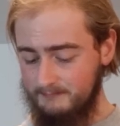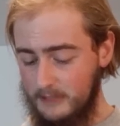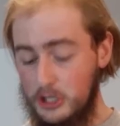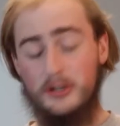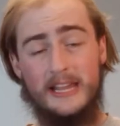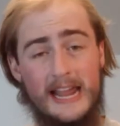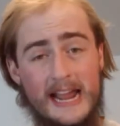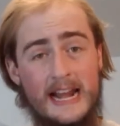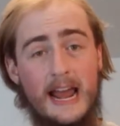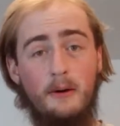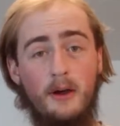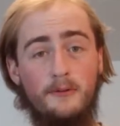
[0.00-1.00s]
You can,
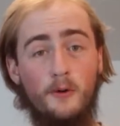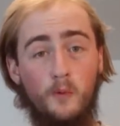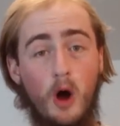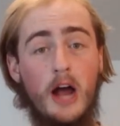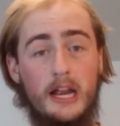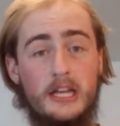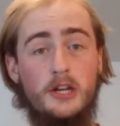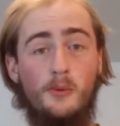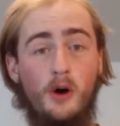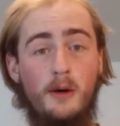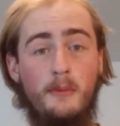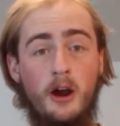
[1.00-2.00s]
however, walk into
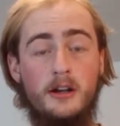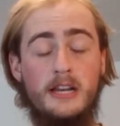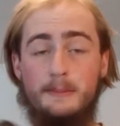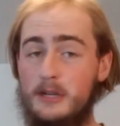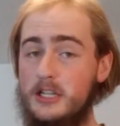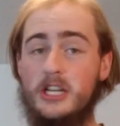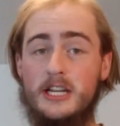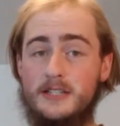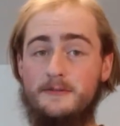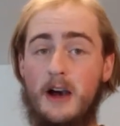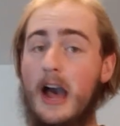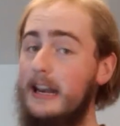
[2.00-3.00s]
Walmart and be
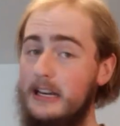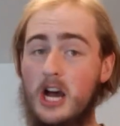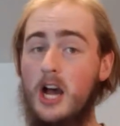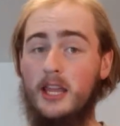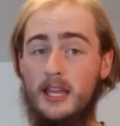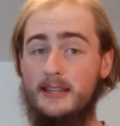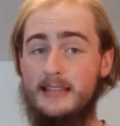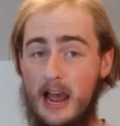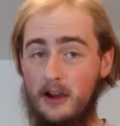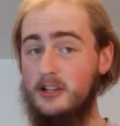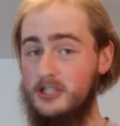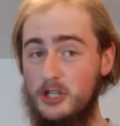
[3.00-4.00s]
just fine and not kicked
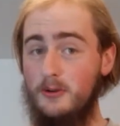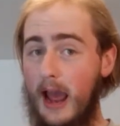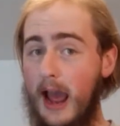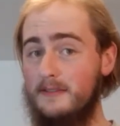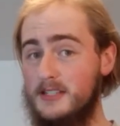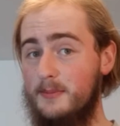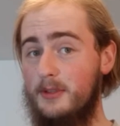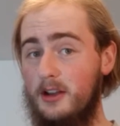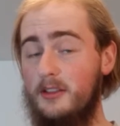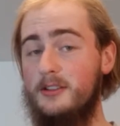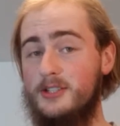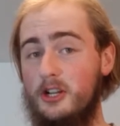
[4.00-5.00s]
out because you have something
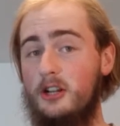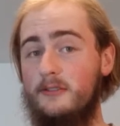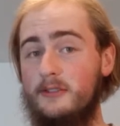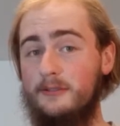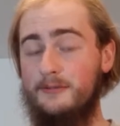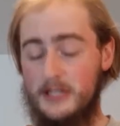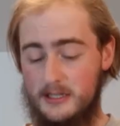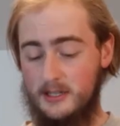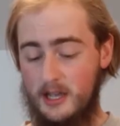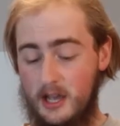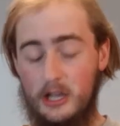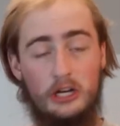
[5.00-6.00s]
on the sole of your feet.
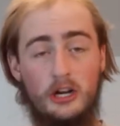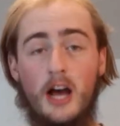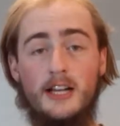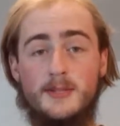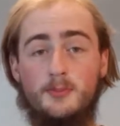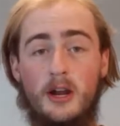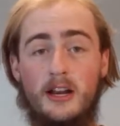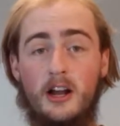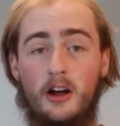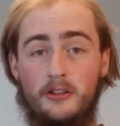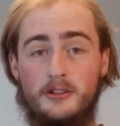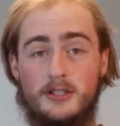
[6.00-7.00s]
You're not spreading
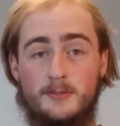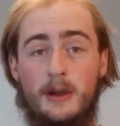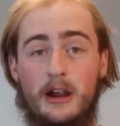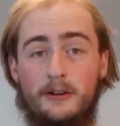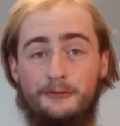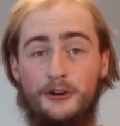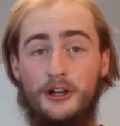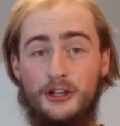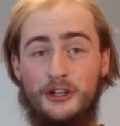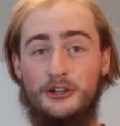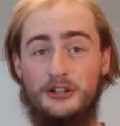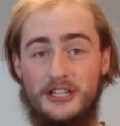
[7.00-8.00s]
all those barefoot
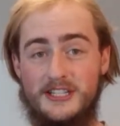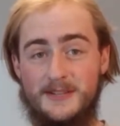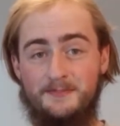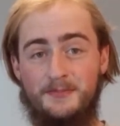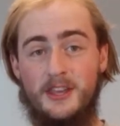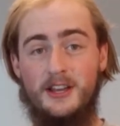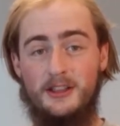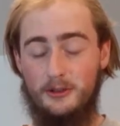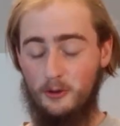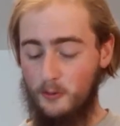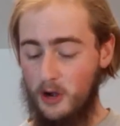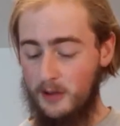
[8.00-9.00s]
cooties
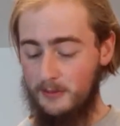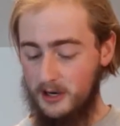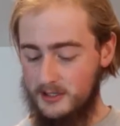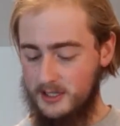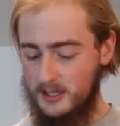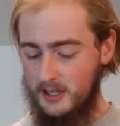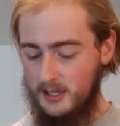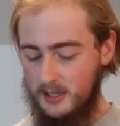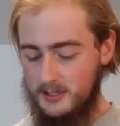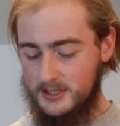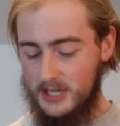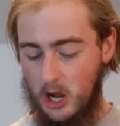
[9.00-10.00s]
through Walmart.
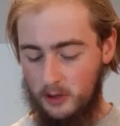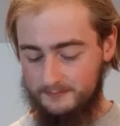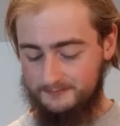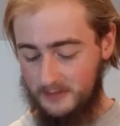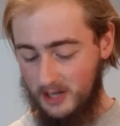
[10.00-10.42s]
So,